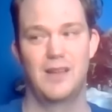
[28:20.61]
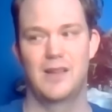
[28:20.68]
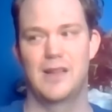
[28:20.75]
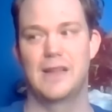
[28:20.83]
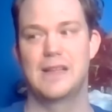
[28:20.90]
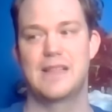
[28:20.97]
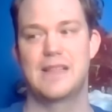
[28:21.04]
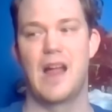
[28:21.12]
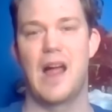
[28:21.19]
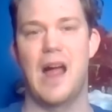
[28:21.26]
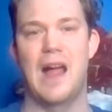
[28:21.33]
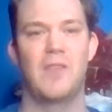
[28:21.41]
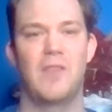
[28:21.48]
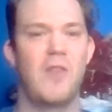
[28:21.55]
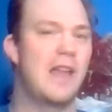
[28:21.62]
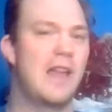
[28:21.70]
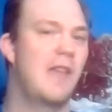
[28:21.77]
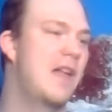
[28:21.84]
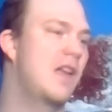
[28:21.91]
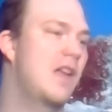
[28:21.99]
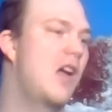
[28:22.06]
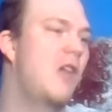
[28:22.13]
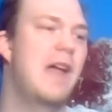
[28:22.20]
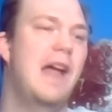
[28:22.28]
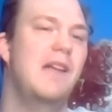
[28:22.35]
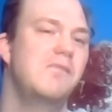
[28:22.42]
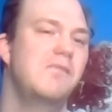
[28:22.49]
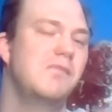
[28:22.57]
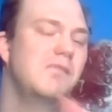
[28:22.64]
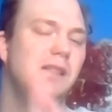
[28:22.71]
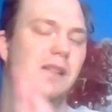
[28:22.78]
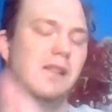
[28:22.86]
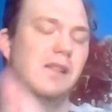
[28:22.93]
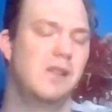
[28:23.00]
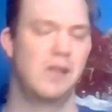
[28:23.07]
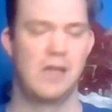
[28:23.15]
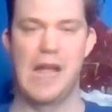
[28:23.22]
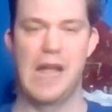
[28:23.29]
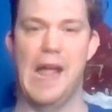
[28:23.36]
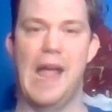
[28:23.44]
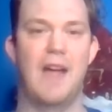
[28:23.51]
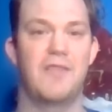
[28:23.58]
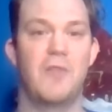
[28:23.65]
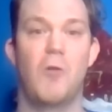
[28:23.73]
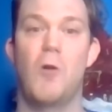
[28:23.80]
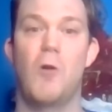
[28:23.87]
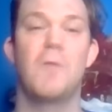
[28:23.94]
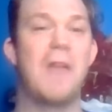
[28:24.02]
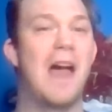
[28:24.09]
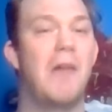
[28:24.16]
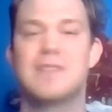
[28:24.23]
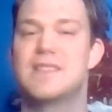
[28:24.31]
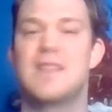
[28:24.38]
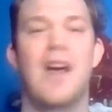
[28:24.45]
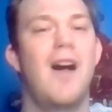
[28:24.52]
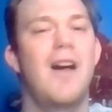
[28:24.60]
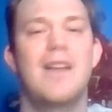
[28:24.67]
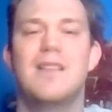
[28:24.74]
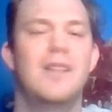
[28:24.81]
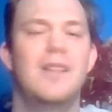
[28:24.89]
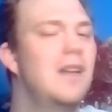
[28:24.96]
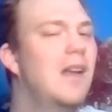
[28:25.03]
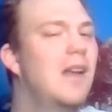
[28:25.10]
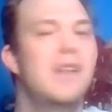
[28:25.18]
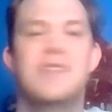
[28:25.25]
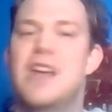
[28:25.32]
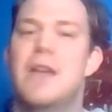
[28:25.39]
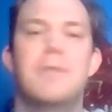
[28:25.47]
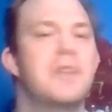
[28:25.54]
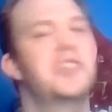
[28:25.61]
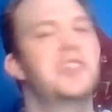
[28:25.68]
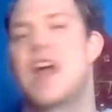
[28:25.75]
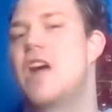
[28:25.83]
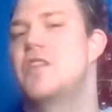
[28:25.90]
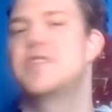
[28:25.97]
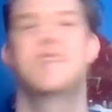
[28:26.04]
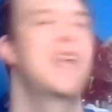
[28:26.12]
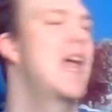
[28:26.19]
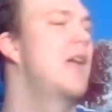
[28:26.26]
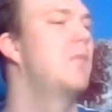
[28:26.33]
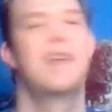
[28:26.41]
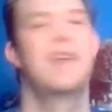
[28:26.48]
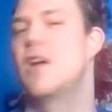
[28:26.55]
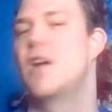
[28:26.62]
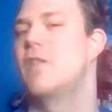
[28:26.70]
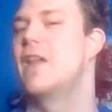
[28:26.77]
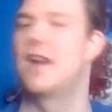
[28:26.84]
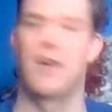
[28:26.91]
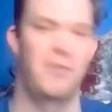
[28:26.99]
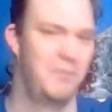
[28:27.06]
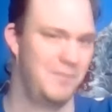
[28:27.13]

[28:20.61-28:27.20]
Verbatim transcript: Because yeah. I look at, like, okay, after all of that was done, Champions Challenge came a year later.